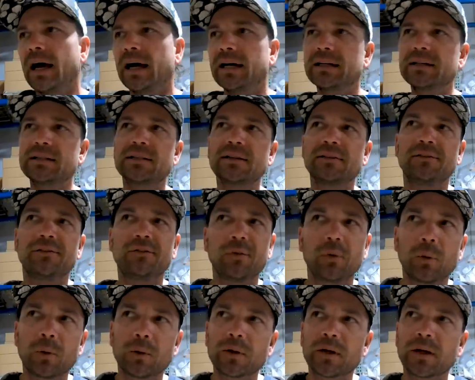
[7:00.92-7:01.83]
I guess in
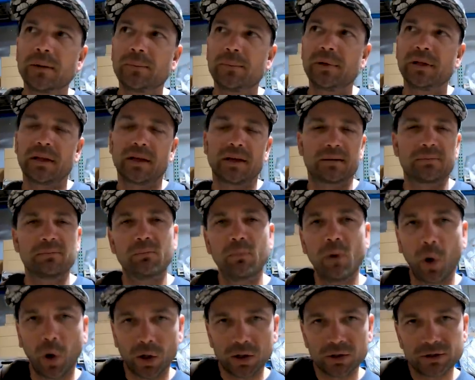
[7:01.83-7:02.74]
Florida, it'd be like
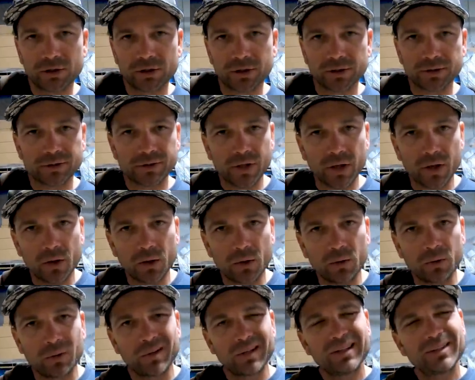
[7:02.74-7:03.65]
March or
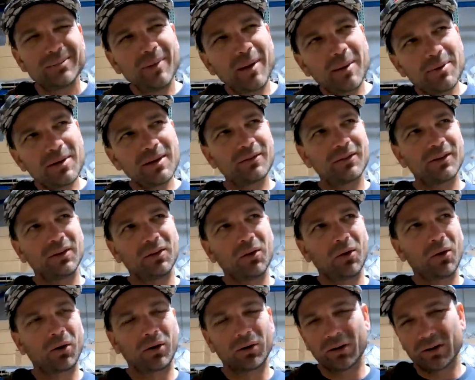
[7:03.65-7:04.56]
so, maybe even a
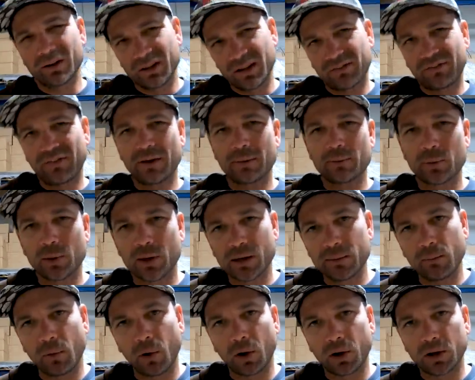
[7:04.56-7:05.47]
little earlier, like
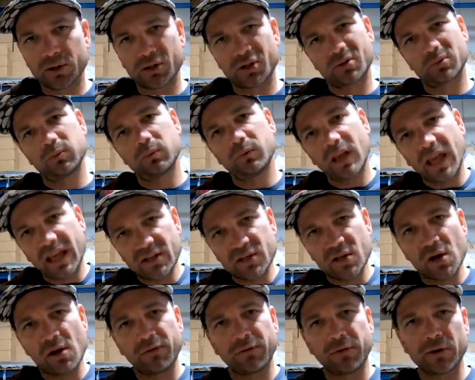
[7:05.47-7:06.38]
February, March.
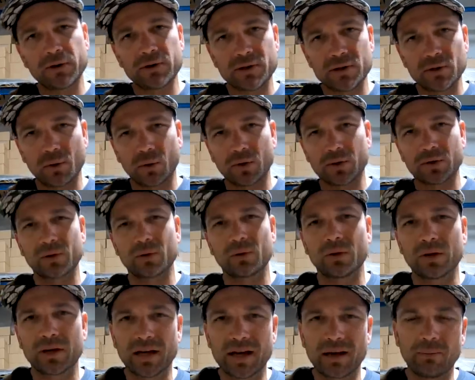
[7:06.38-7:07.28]
As you go further north, you're
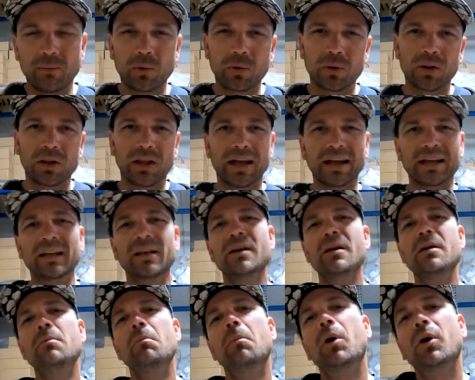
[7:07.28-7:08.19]
looking at more like
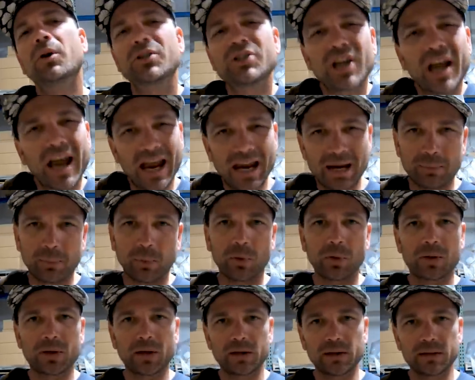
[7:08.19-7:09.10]
March,
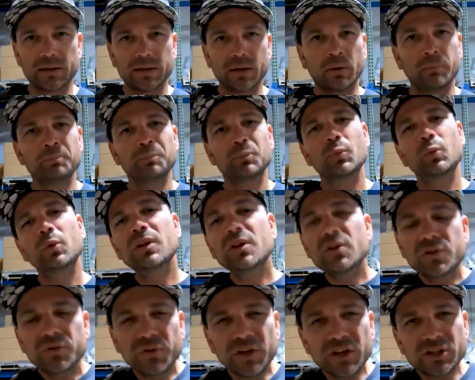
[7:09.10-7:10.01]
April kind of deal. When
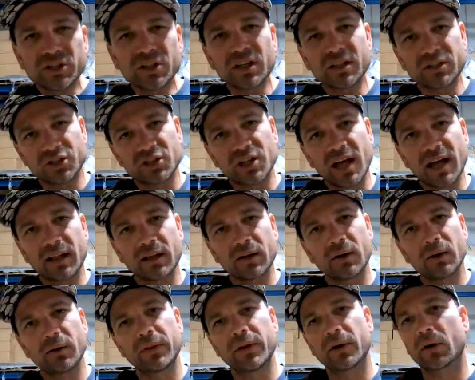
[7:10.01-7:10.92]
those fish get
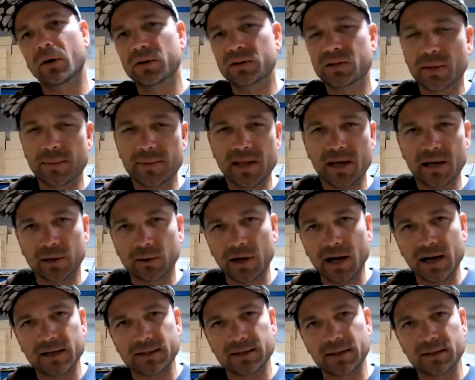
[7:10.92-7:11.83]
shallow, they're on some of that
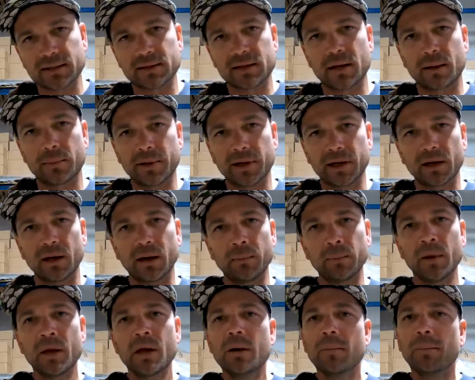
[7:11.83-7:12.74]
grass that's coming
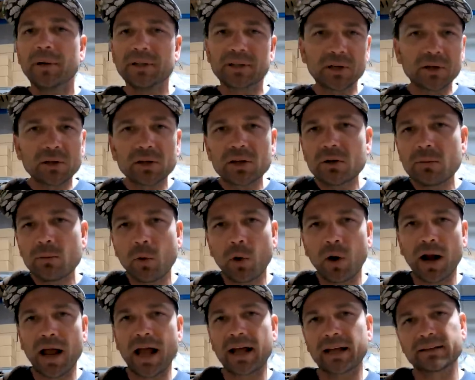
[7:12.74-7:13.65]
up, but they're a little
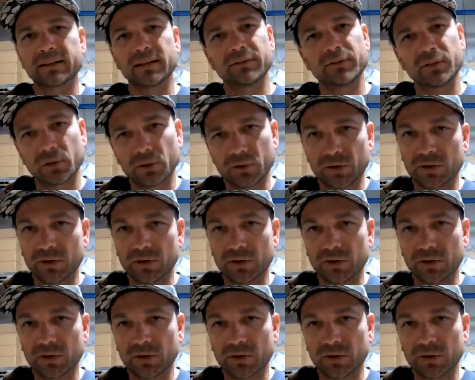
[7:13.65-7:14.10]
more active.